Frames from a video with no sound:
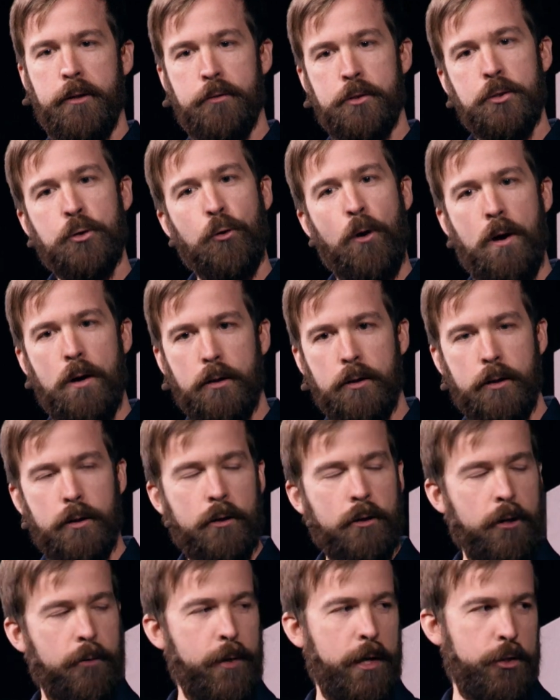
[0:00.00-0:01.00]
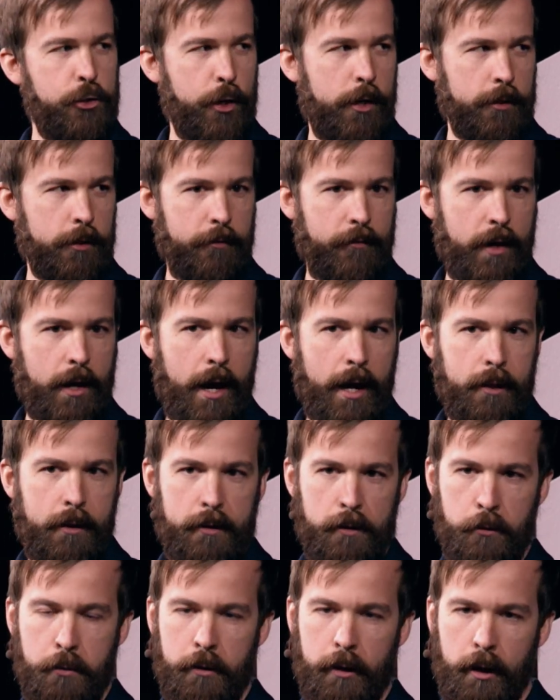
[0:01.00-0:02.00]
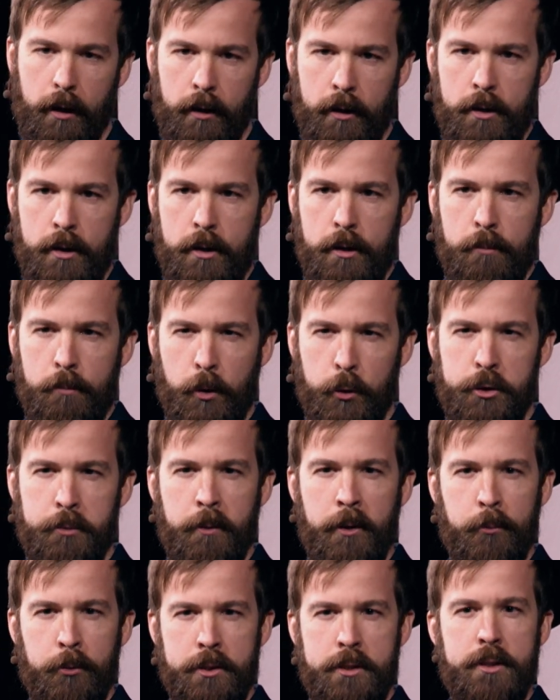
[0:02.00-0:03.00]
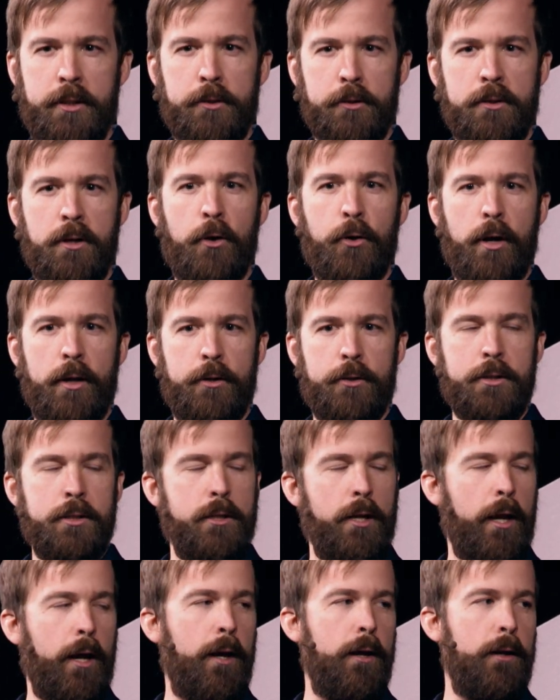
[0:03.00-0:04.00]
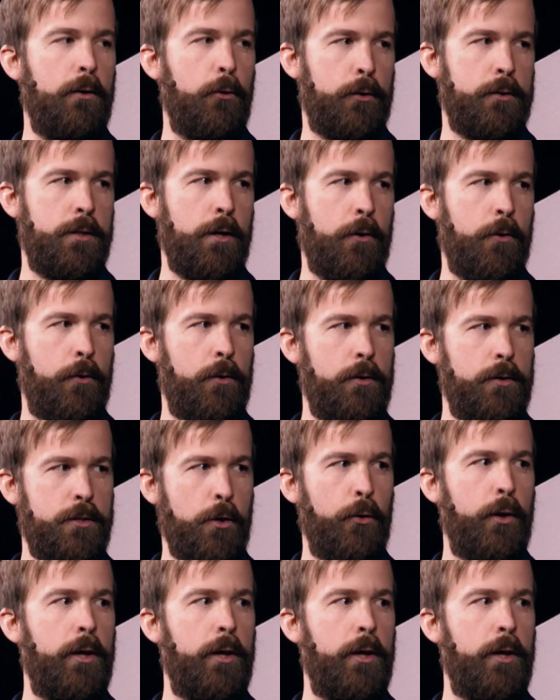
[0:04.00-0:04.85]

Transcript: strongly about generative AI that you think most people still don't understand or don't